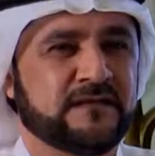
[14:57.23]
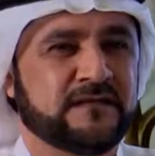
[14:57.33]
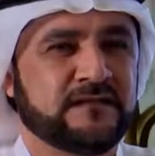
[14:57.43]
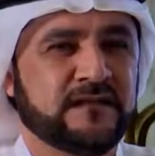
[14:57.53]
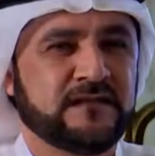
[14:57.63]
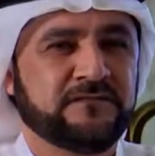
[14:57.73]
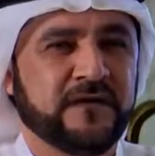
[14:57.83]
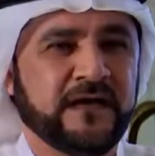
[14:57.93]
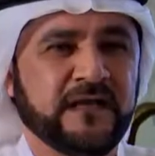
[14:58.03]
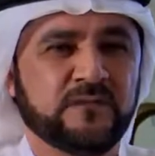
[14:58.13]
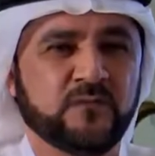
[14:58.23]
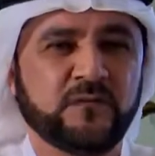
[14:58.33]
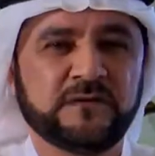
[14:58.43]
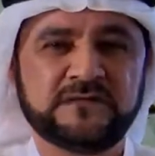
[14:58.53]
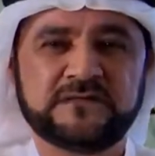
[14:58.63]
The defining
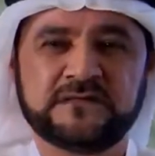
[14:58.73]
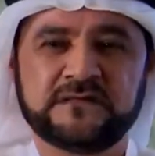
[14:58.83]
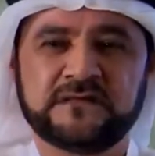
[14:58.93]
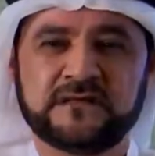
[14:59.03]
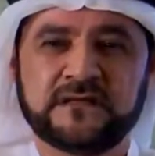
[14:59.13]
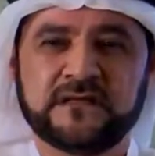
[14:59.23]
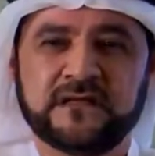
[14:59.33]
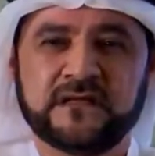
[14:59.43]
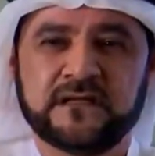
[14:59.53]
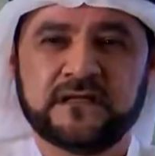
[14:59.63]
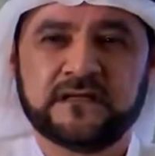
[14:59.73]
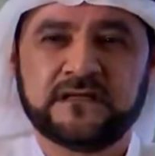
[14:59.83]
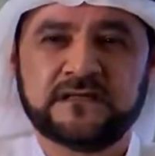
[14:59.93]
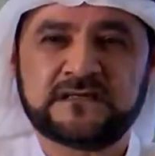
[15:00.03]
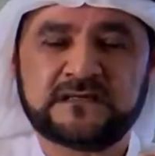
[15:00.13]
moment is